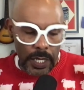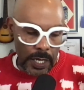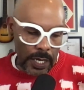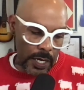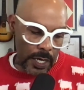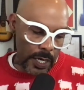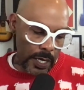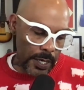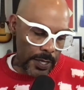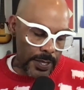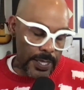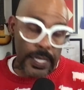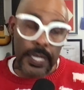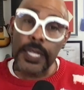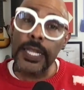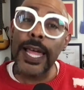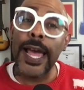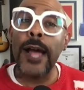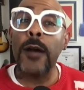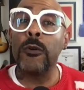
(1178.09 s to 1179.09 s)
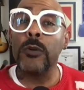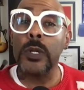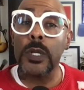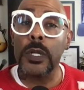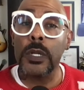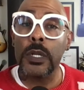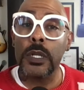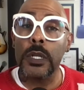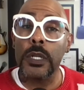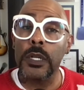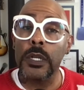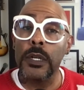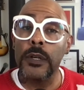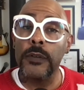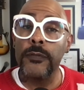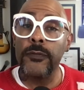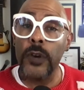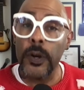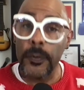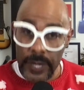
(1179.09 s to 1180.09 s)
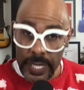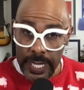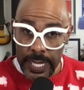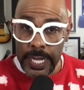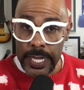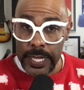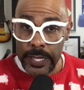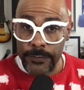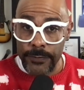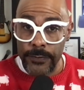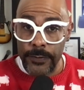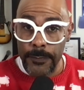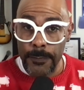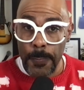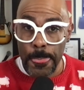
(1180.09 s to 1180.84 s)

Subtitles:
the clout from Eve.